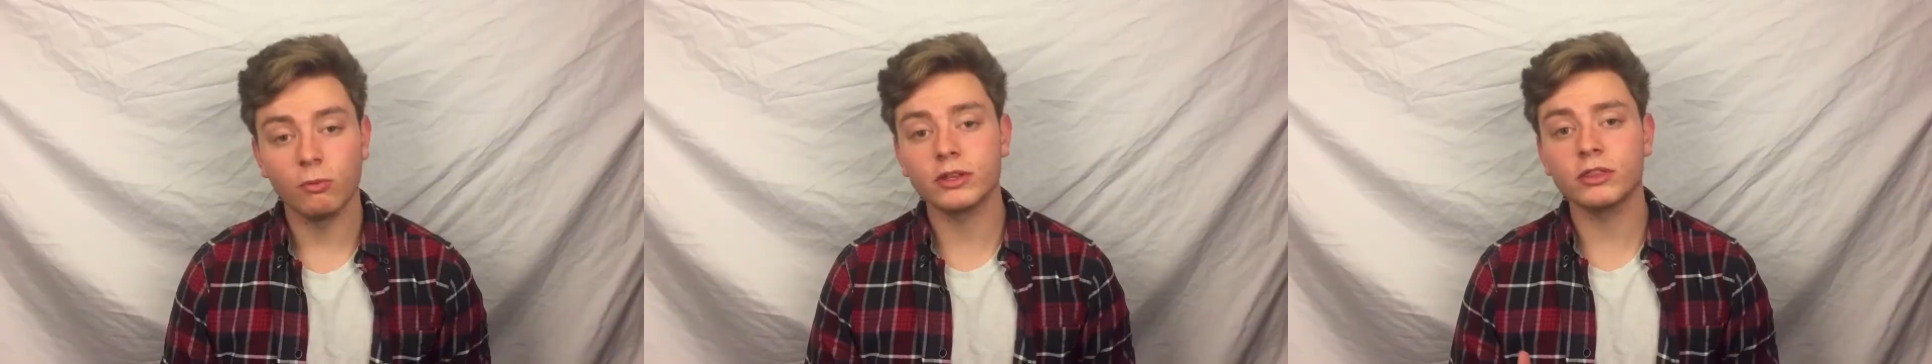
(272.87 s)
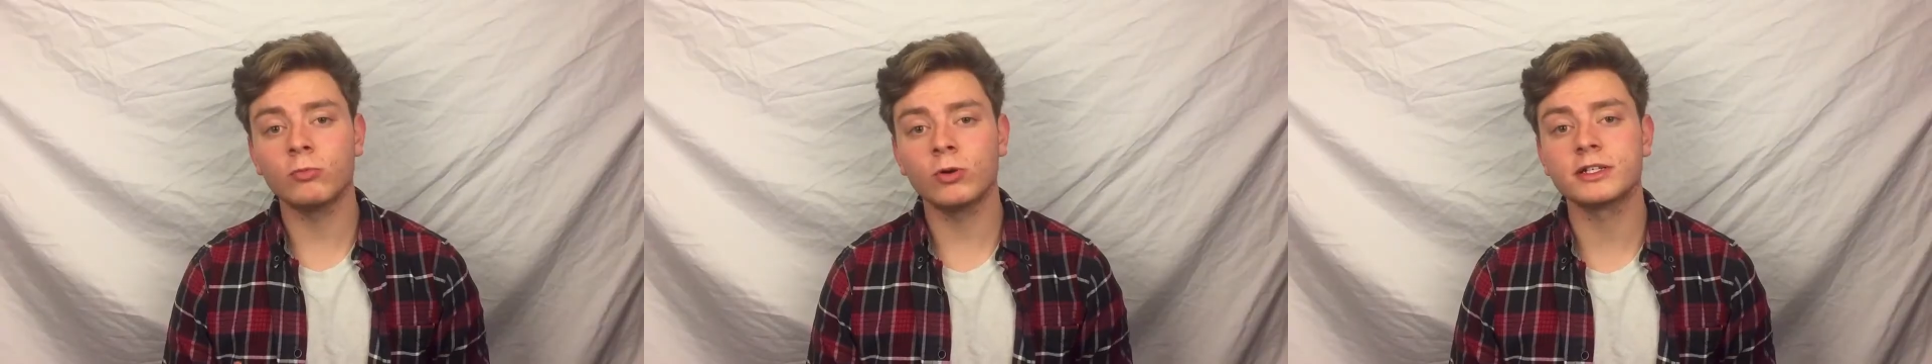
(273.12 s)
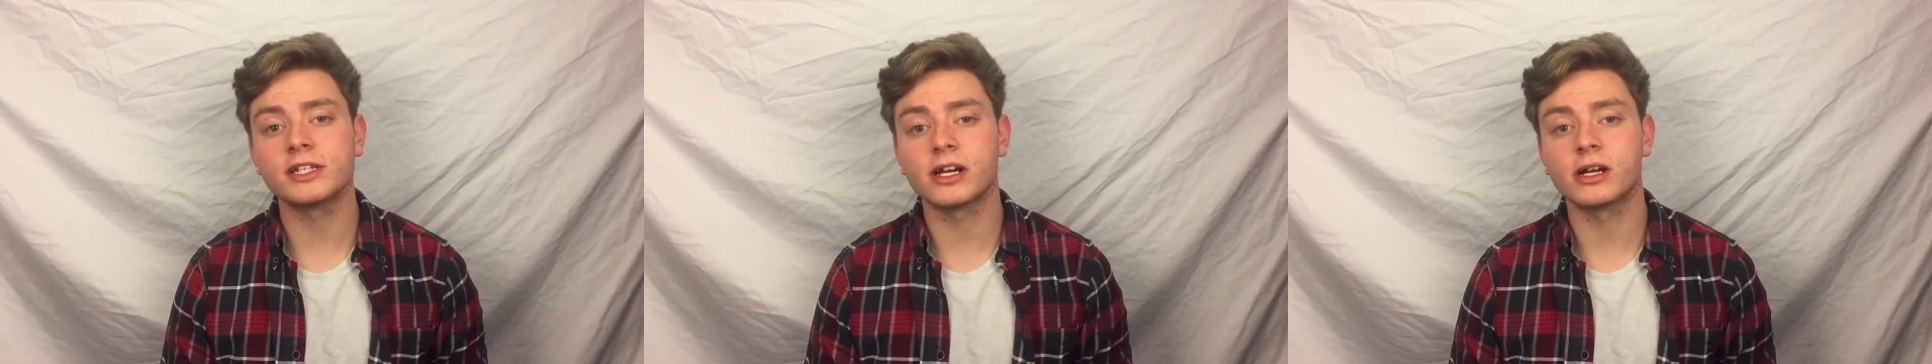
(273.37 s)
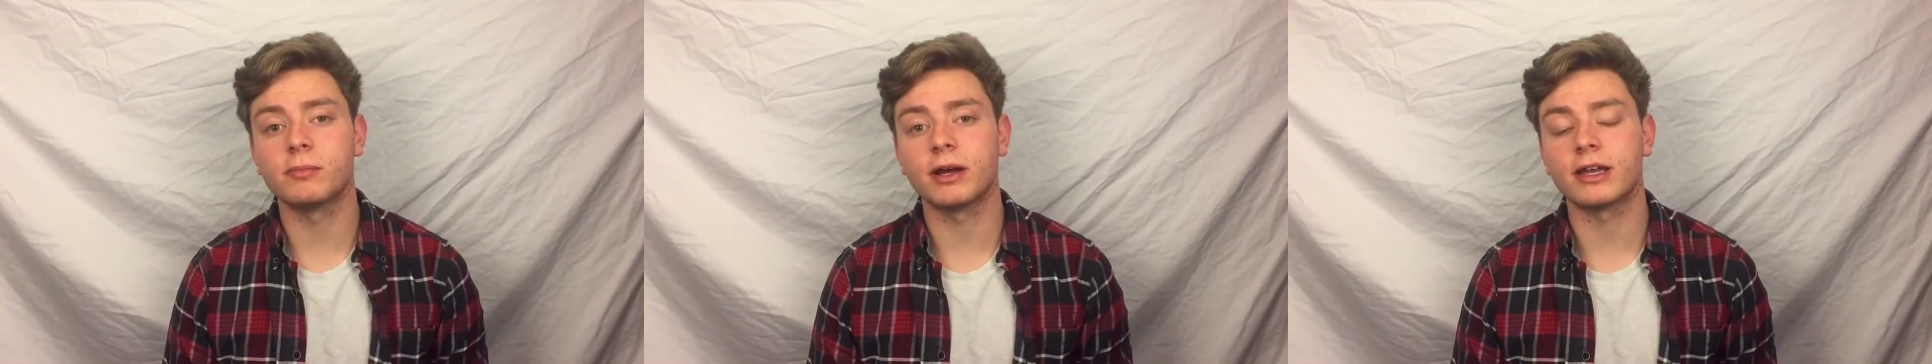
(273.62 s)
With the
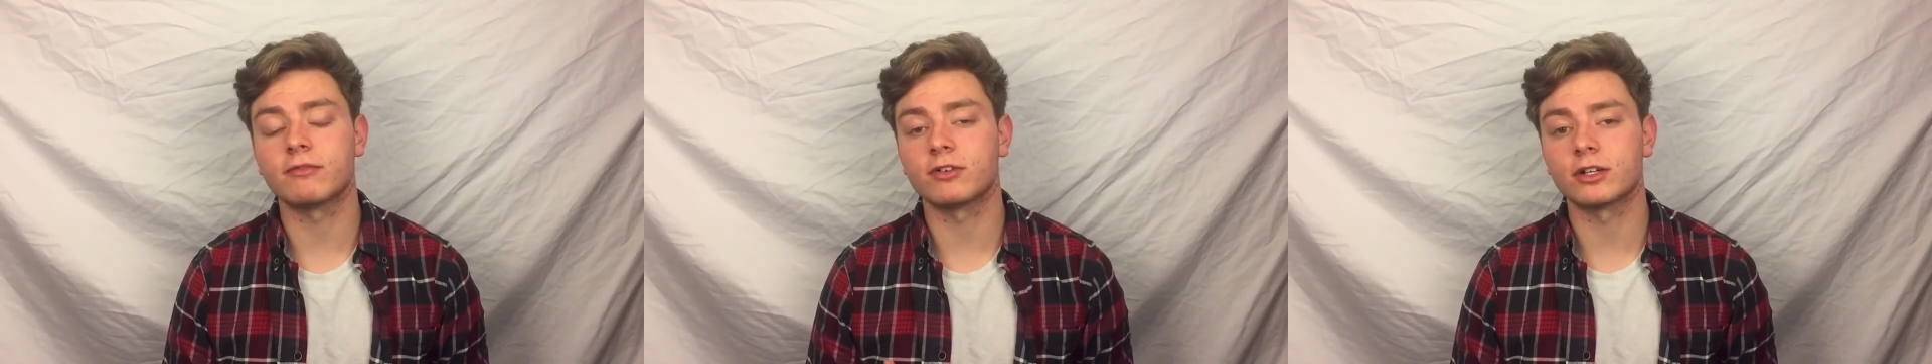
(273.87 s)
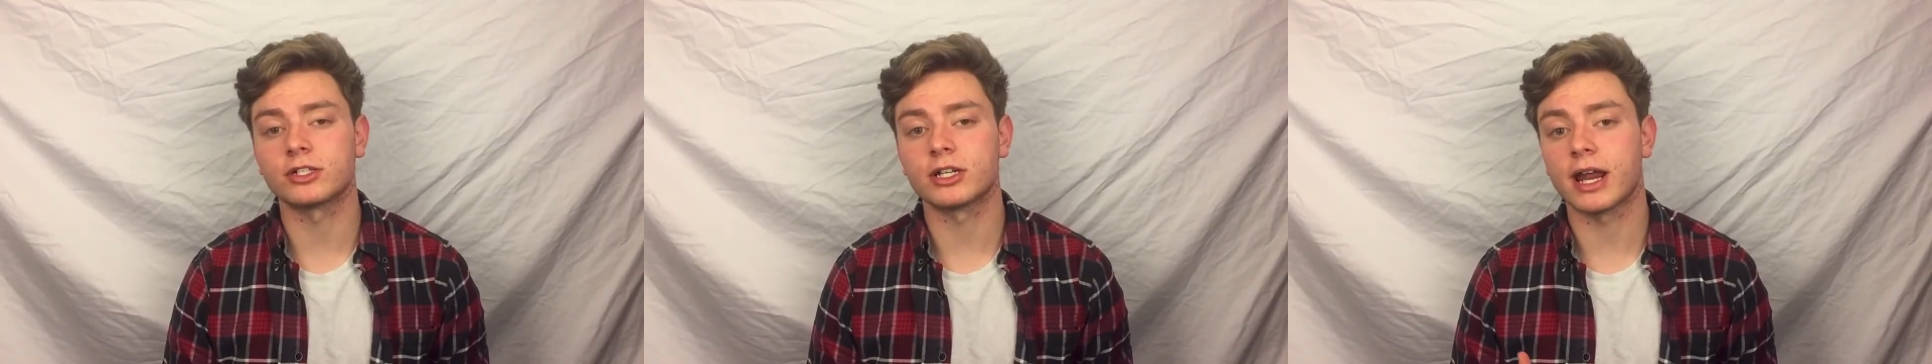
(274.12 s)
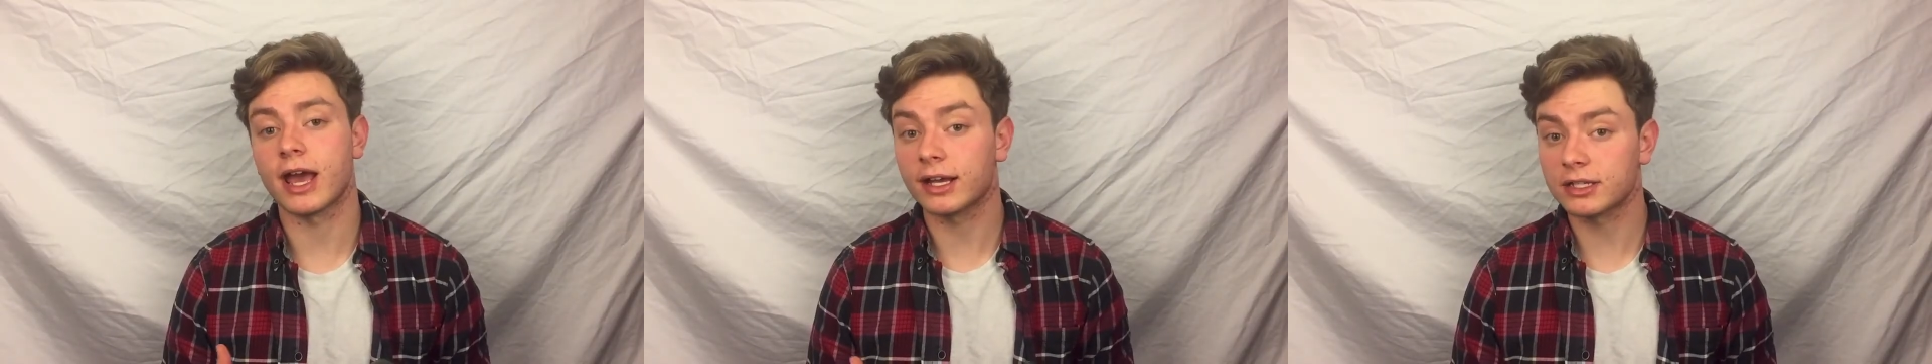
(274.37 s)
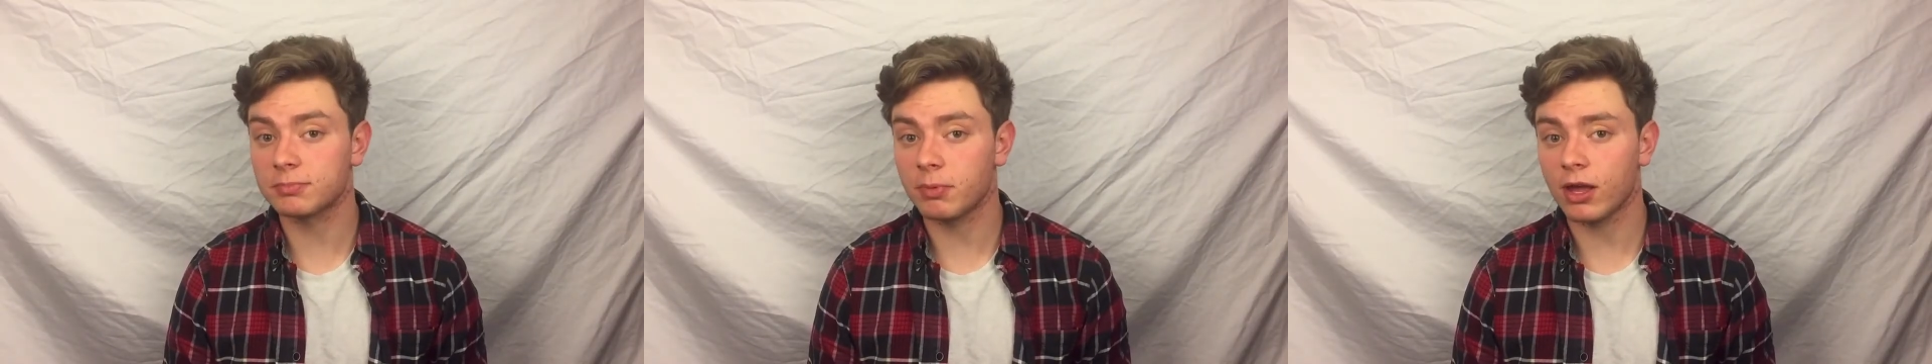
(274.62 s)
1TB version
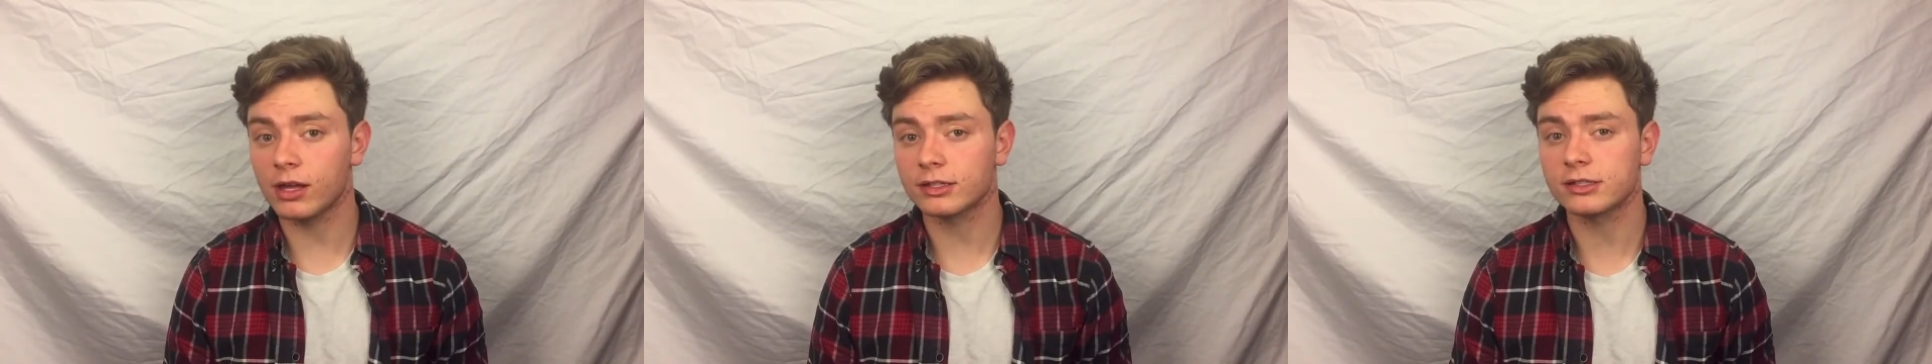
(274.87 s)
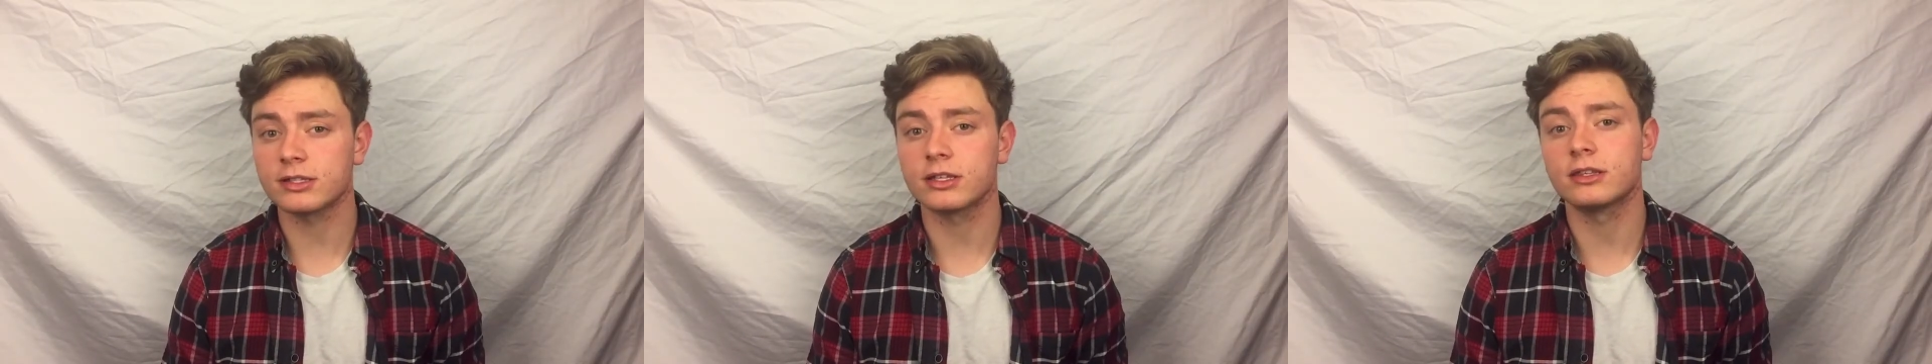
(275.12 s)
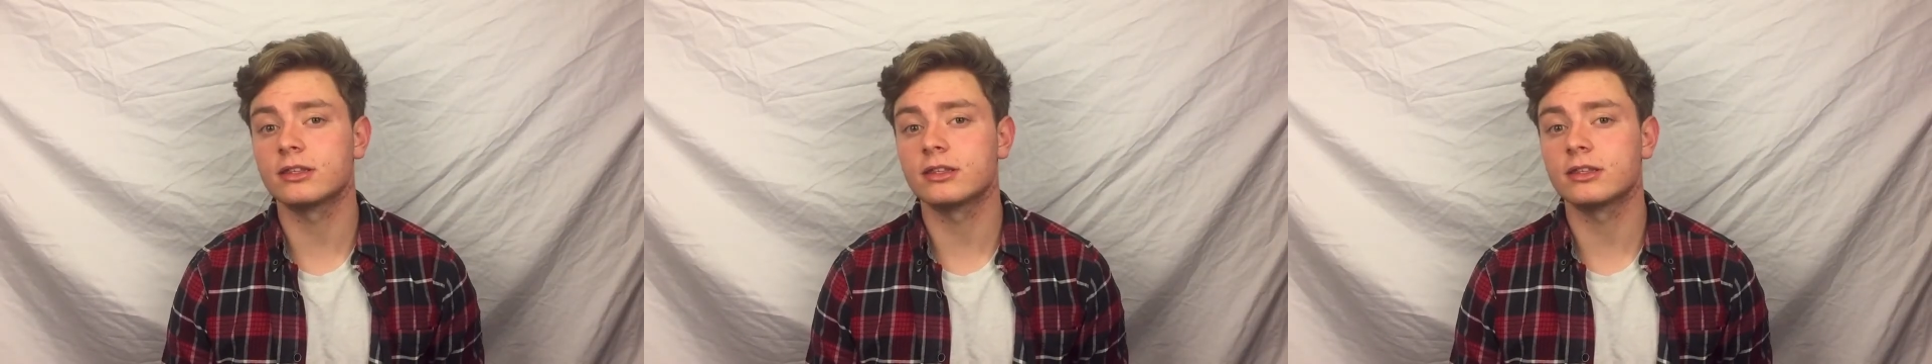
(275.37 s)
Xbox,